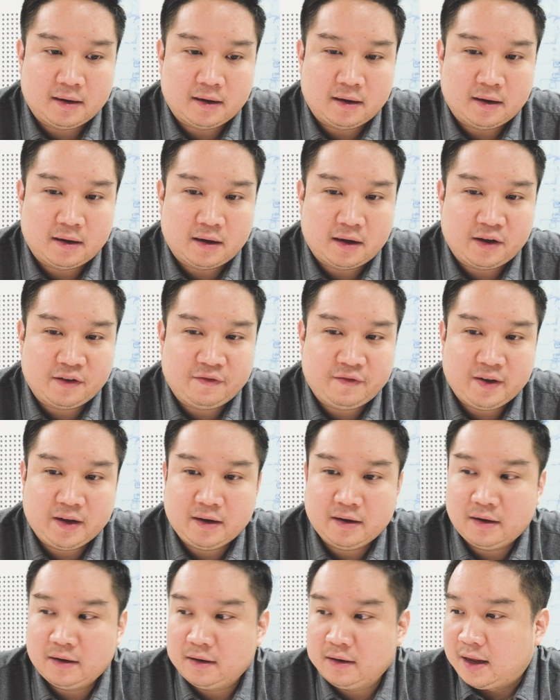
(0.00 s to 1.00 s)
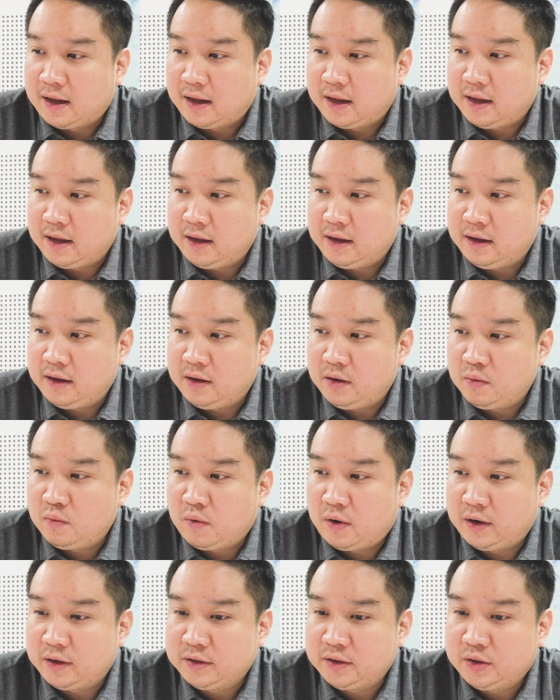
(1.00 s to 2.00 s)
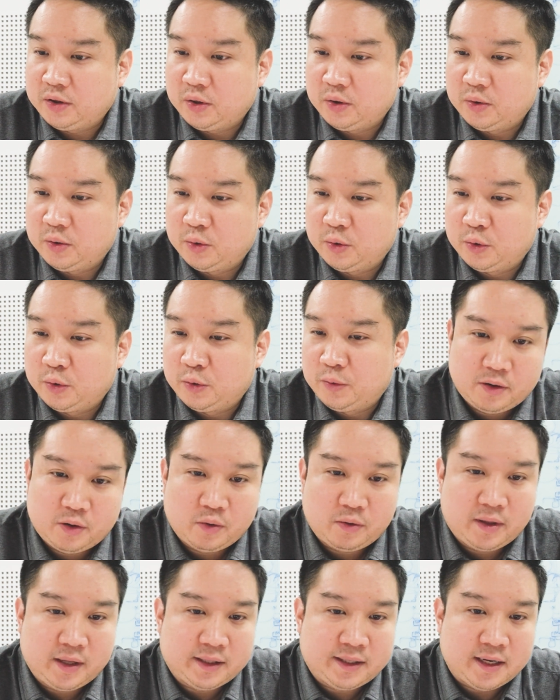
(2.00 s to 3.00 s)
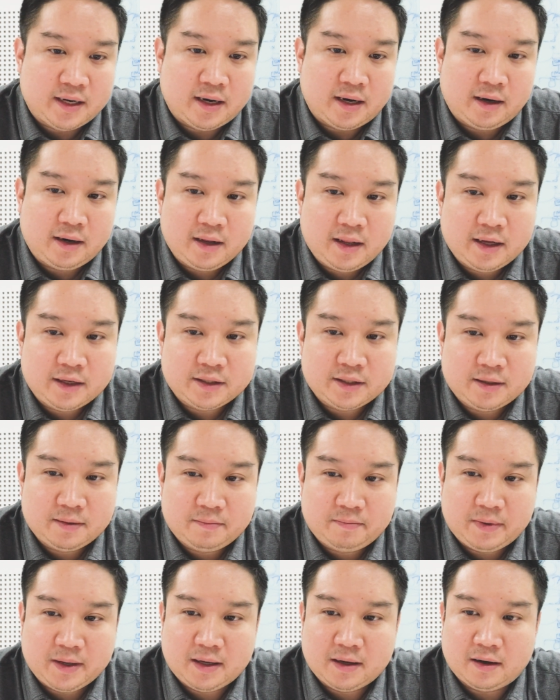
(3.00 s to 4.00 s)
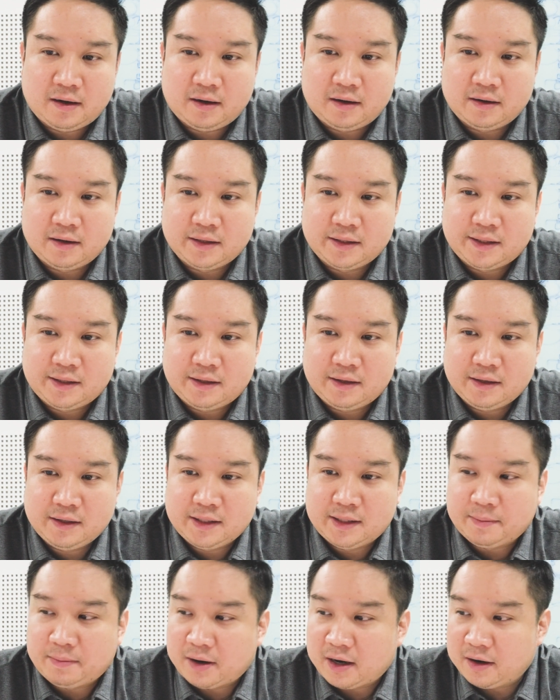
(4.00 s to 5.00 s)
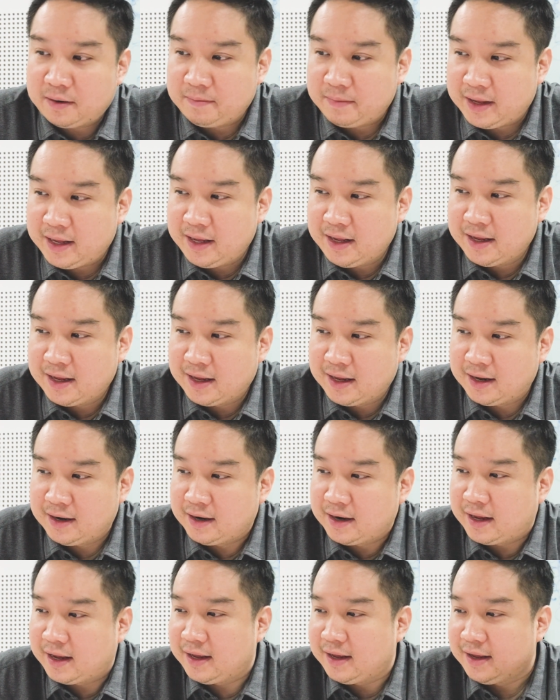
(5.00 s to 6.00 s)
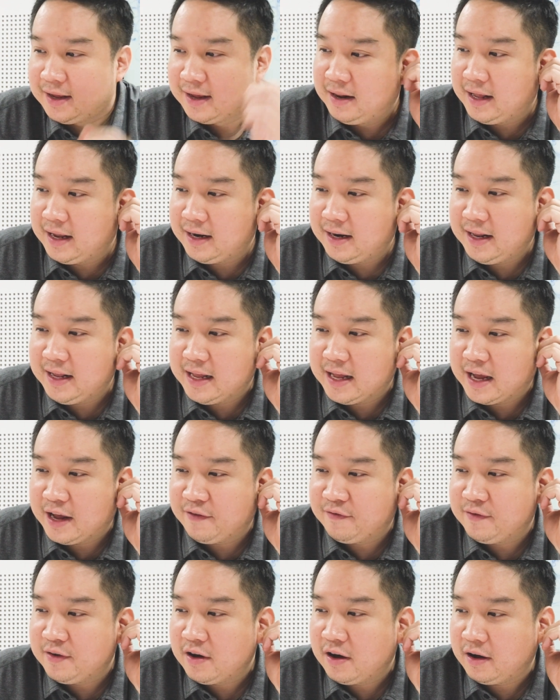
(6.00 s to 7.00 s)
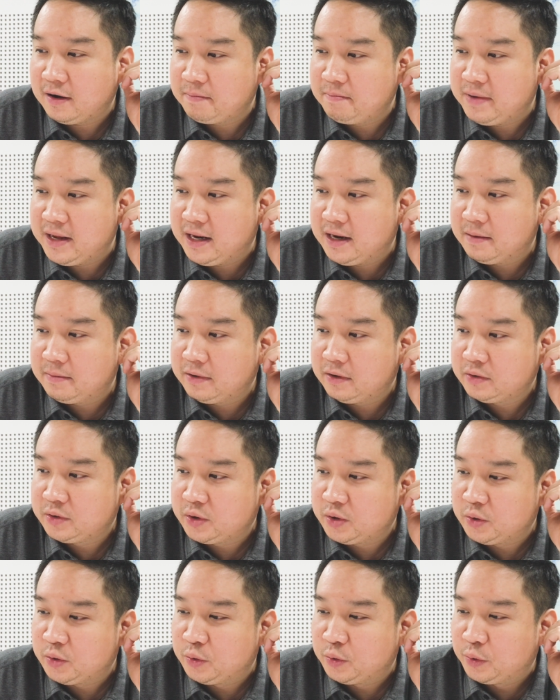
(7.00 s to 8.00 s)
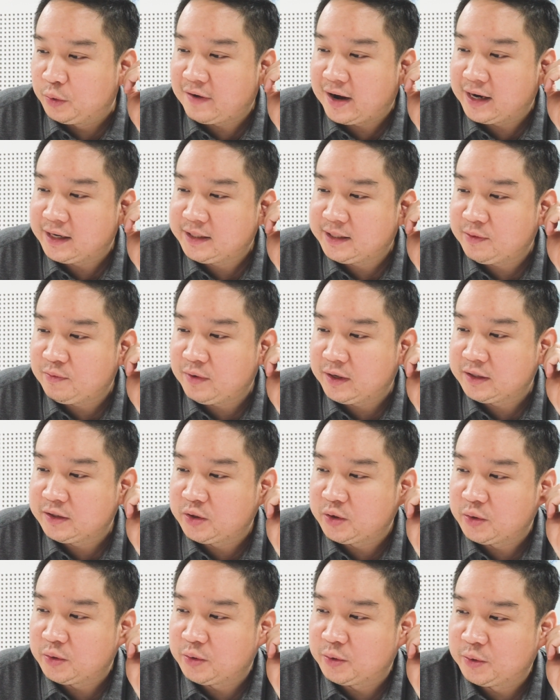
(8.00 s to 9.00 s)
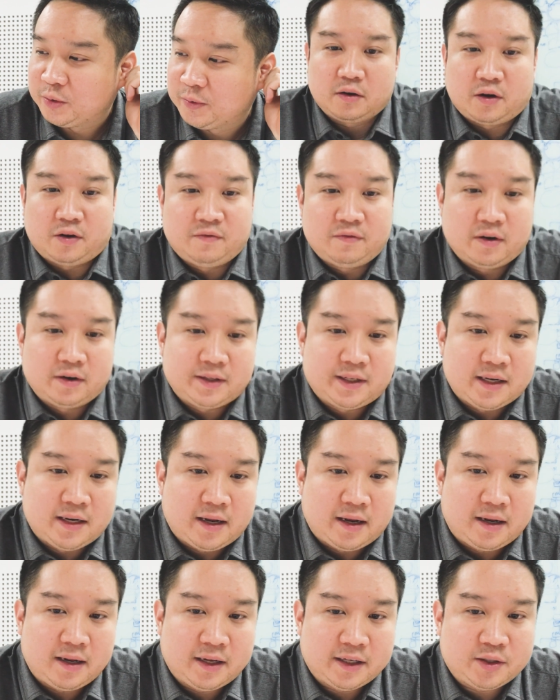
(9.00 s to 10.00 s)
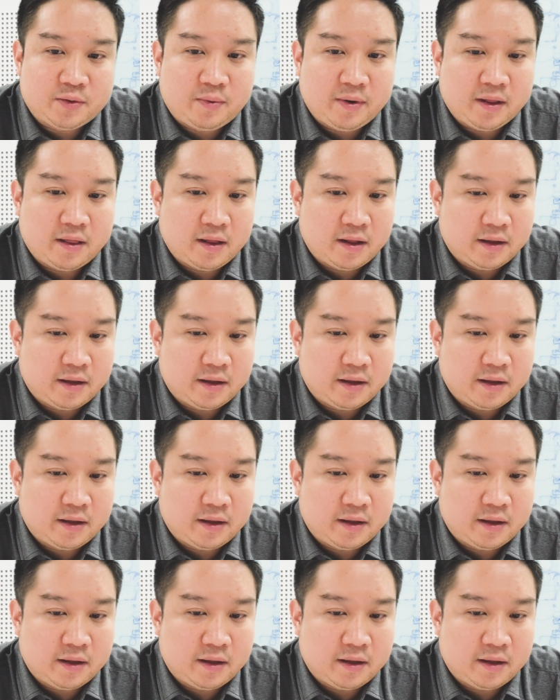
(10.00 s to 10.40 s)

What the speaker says: I figured I want to do this in English because it's a part of me. And lately I have not been able to find someone to converse in English with.